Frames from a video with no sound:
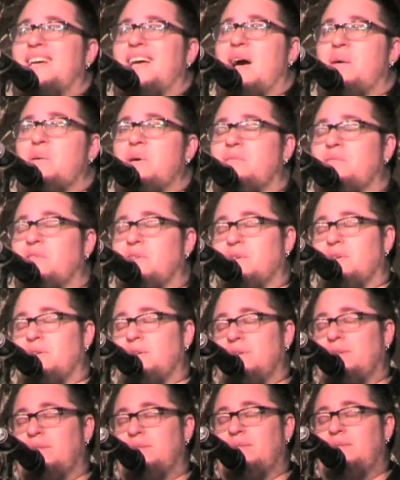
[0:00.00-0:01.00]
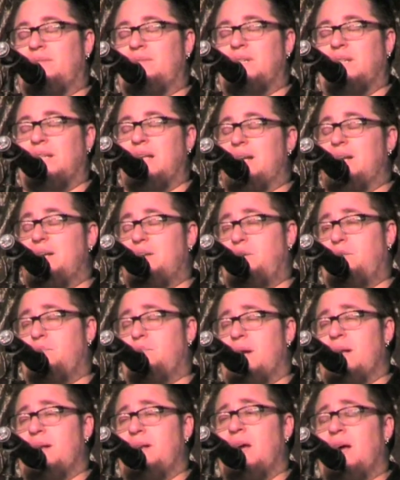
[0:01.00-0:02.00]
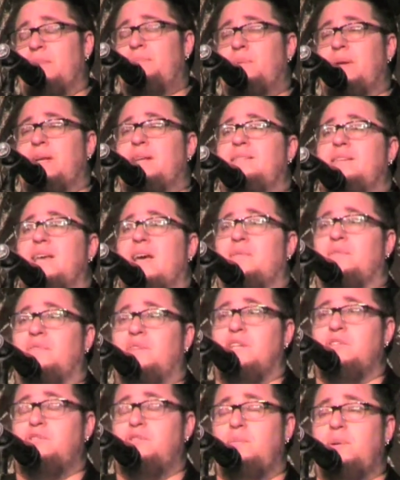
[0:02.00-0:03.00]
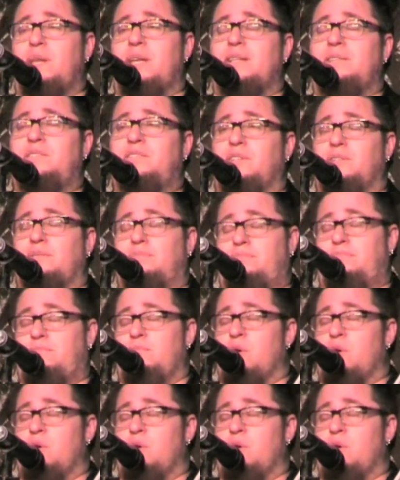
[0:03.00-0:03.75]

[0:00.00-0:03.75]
However delighted you might not be to have contributed to